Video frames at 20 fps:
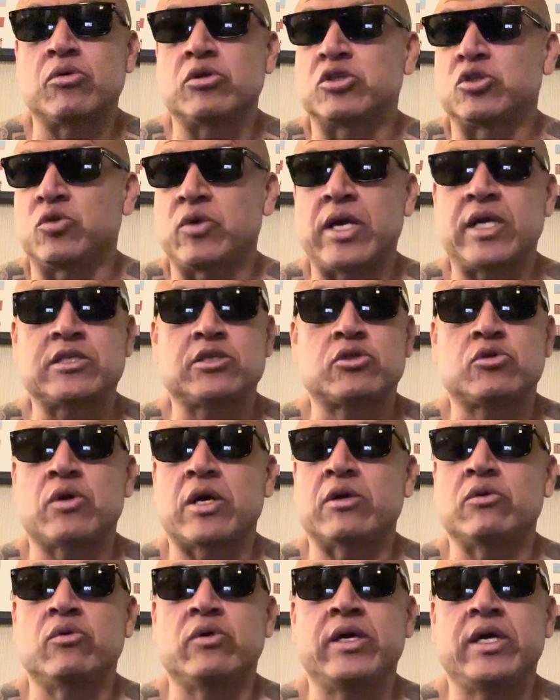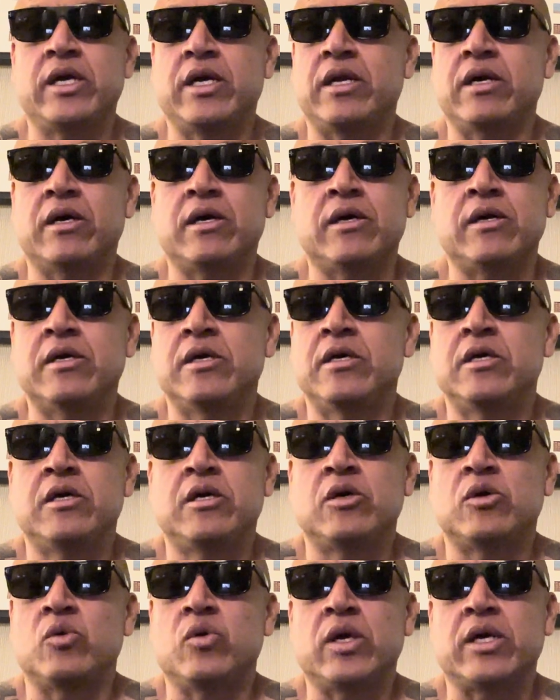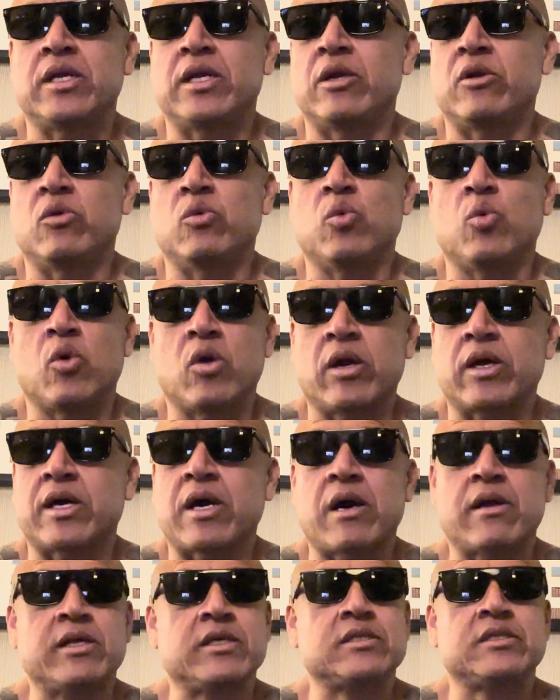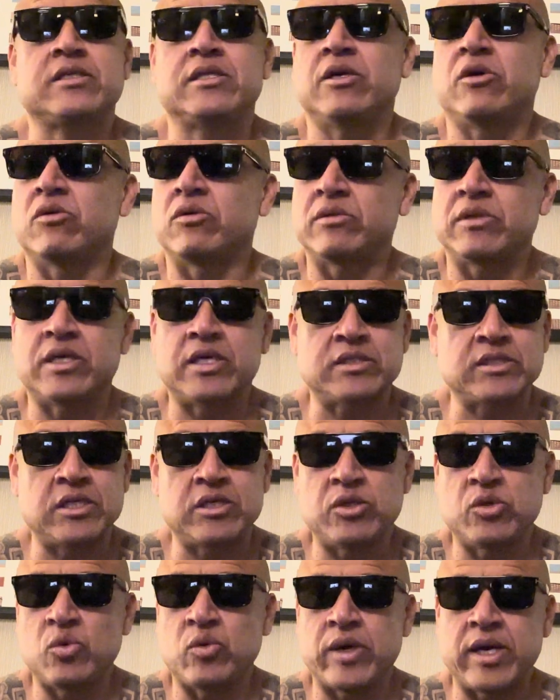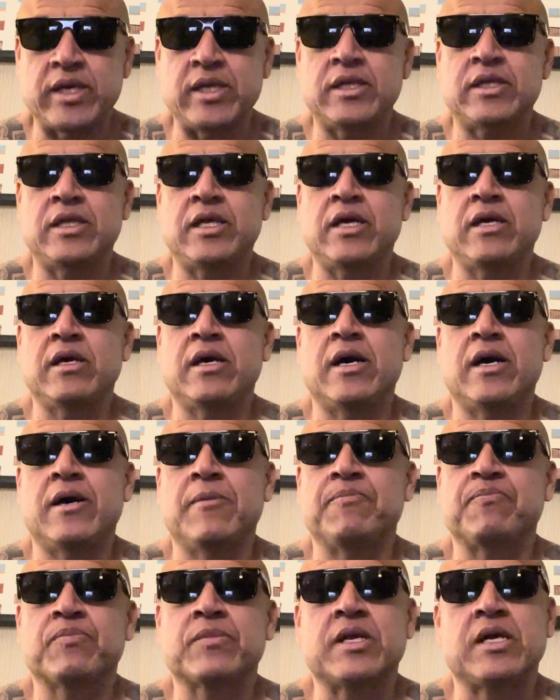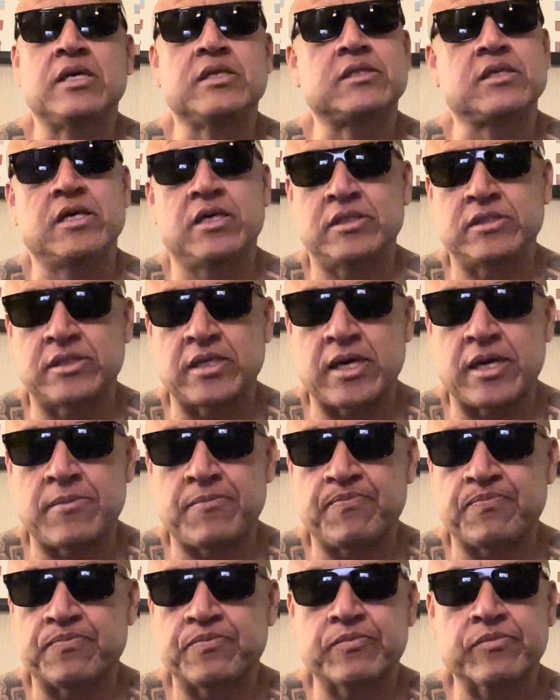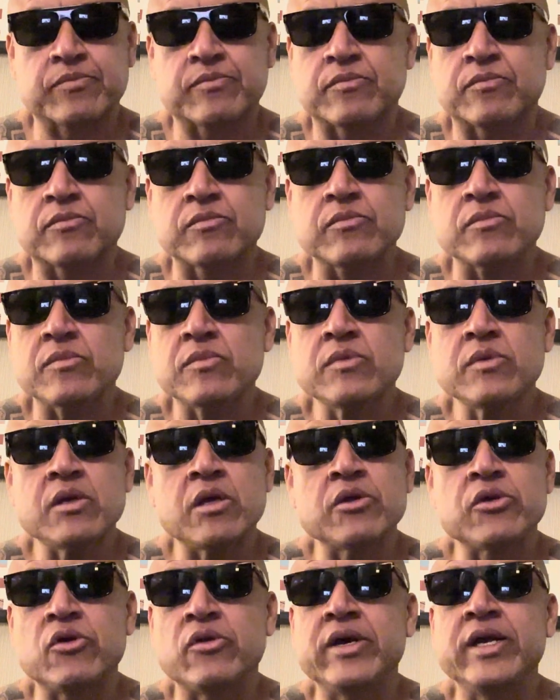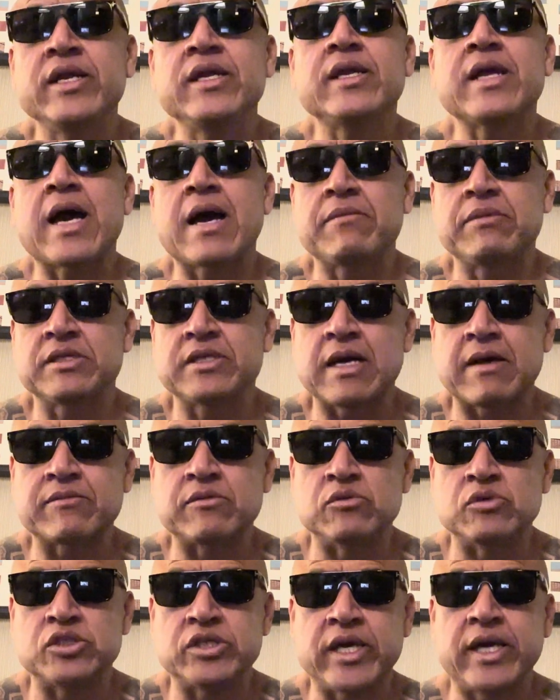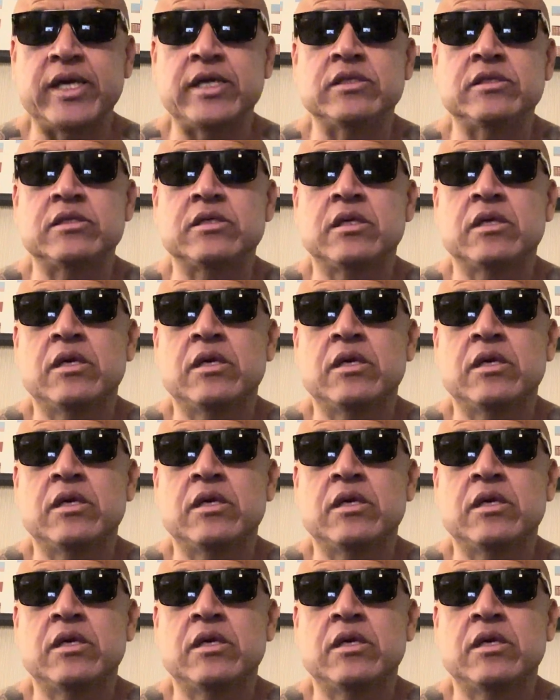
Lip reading: stretch, try to hit a quick little workout. It still doesn't do anything. It's because your eating habits have to change.